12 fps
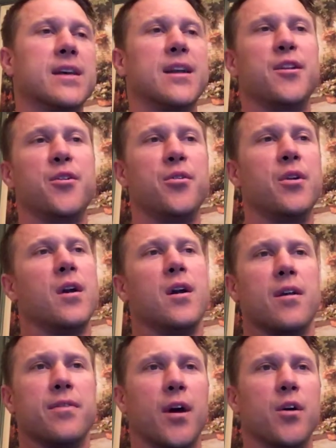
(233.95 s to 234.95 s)
I do
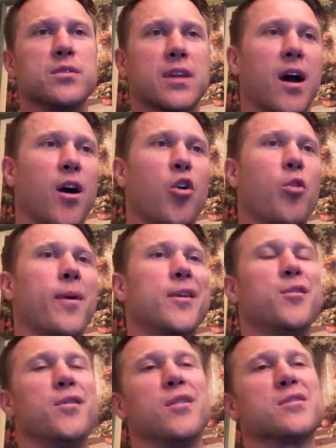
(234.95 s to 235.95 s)
those at home. I
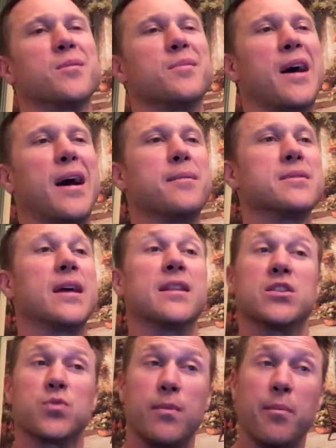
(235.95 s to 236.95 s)
do those sometimes at
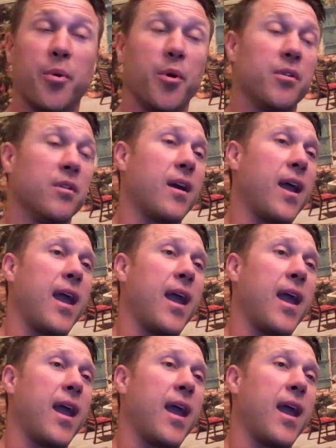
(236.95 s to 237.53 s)
the swimming pool,